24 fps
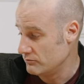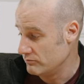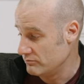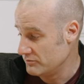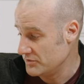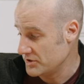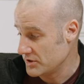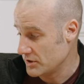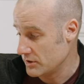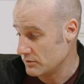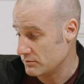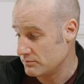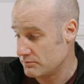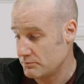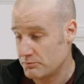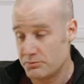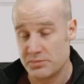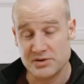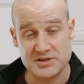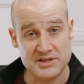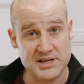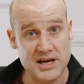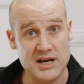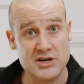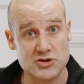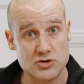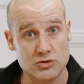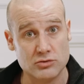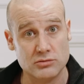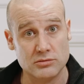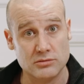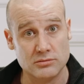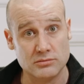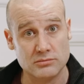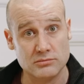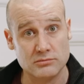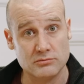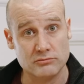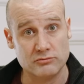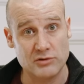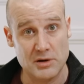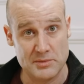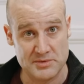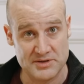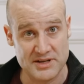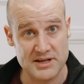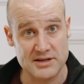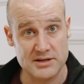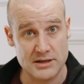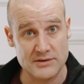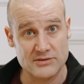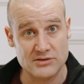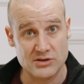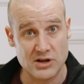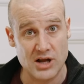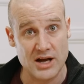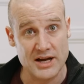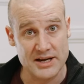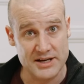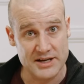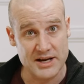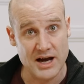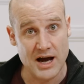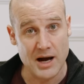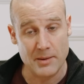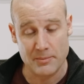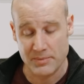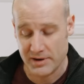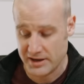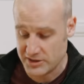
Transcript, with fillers: you know, potential representatives lined up